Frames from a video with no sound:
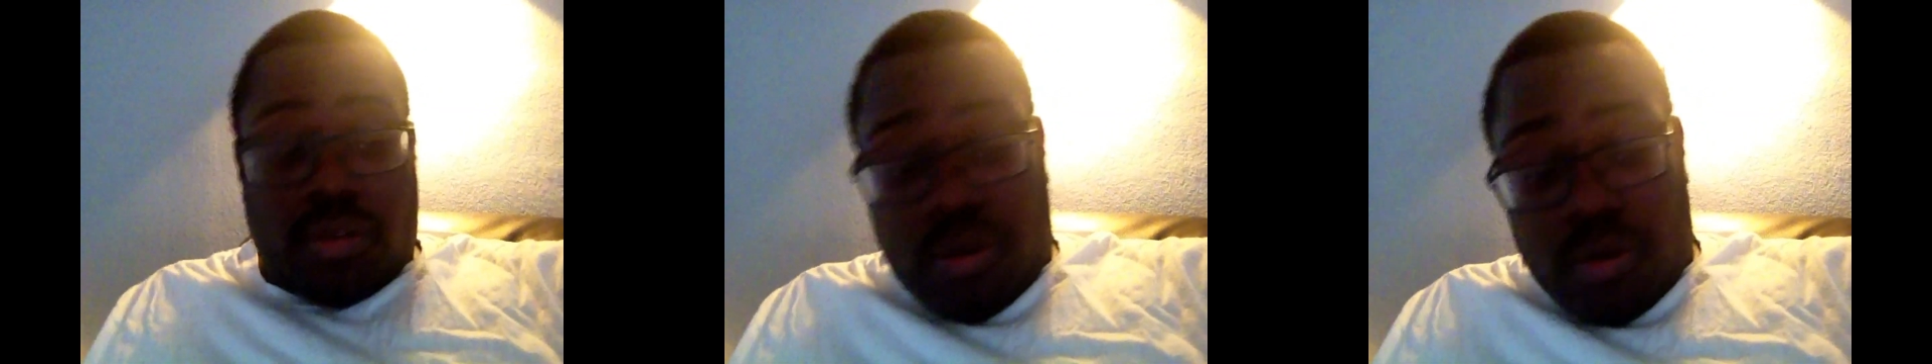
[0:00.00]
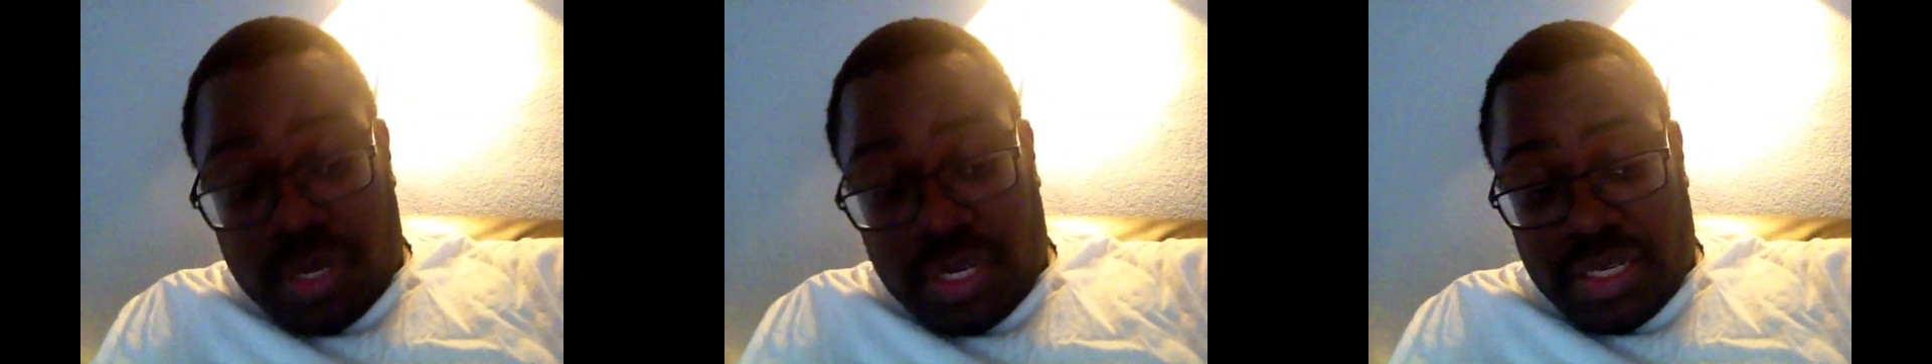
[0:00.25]

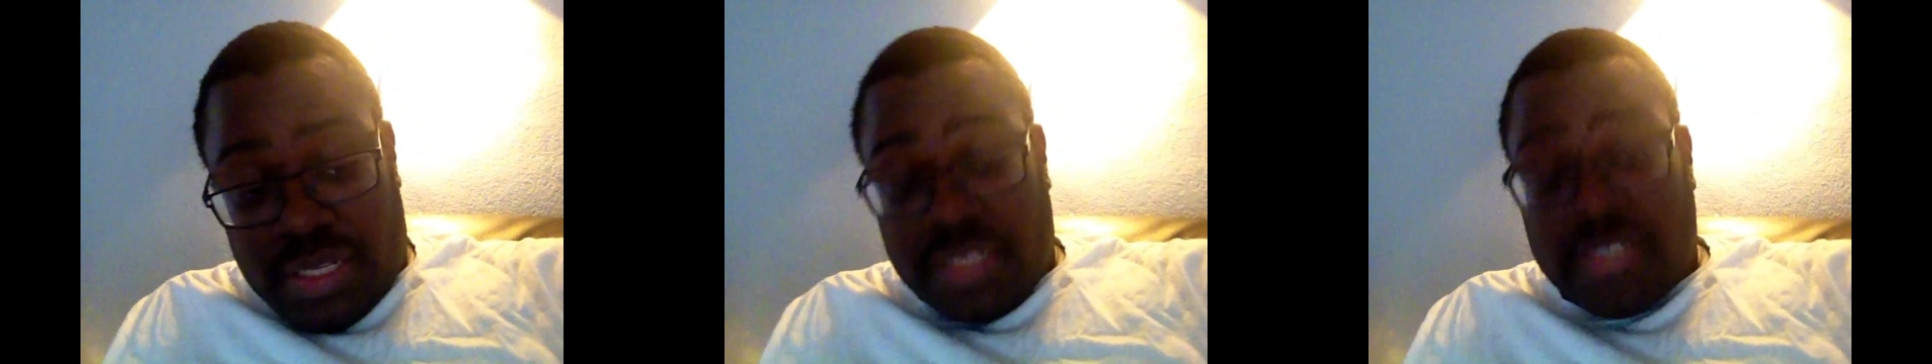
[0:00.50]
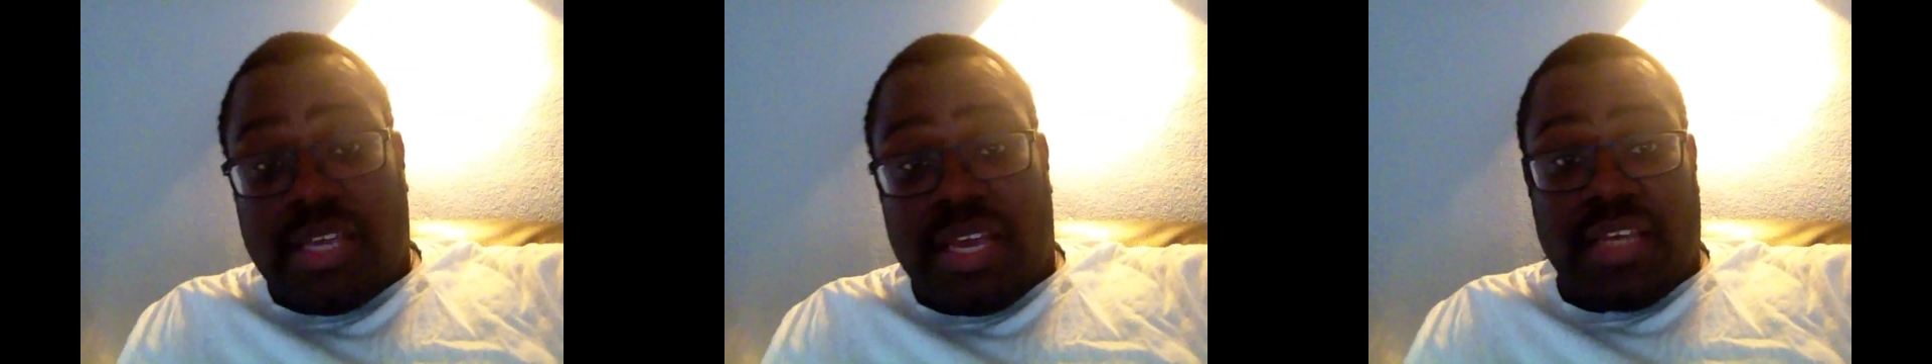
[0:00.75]
or in
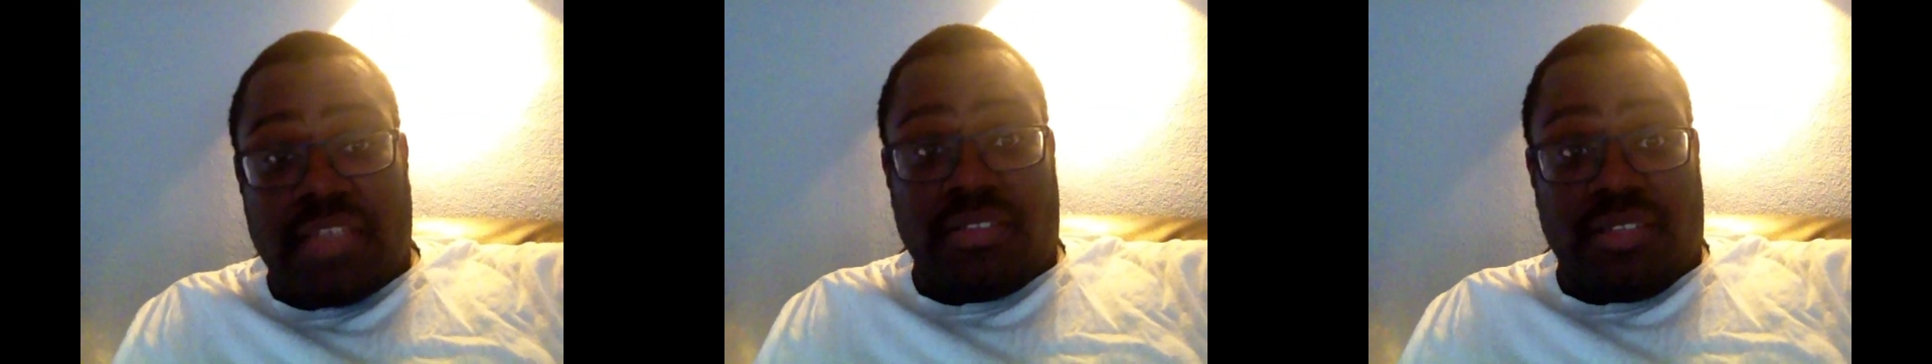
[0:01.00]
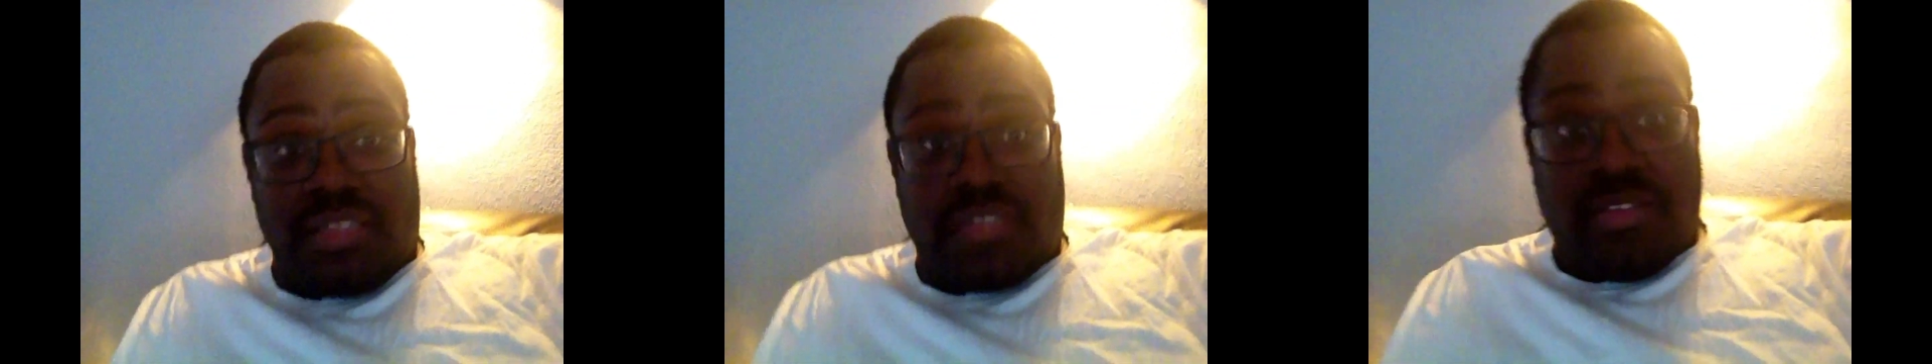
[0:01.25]
this case,
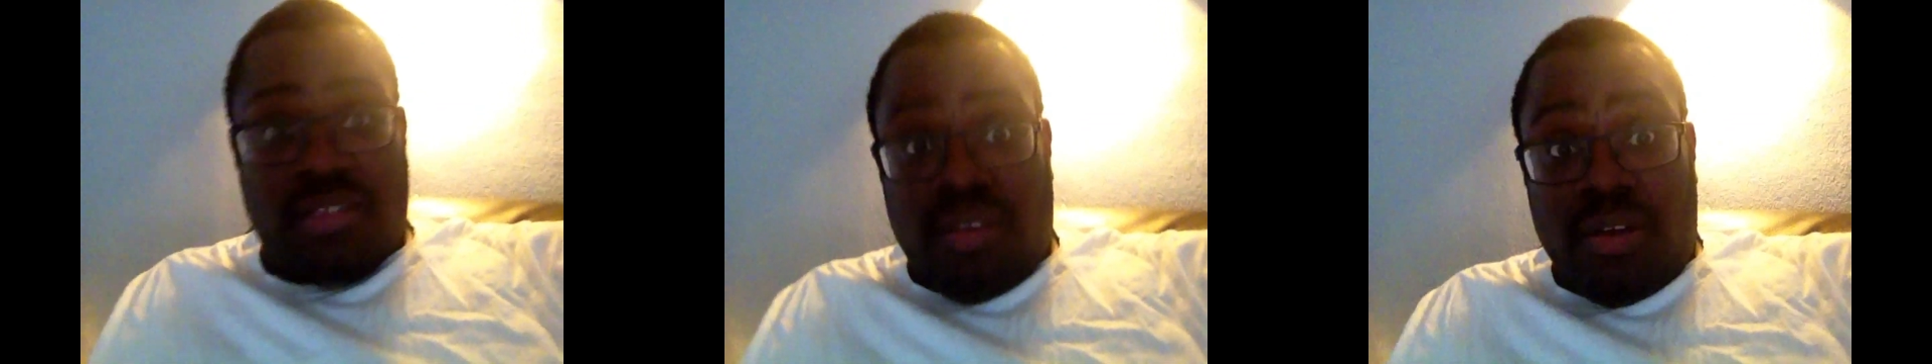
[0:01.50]
this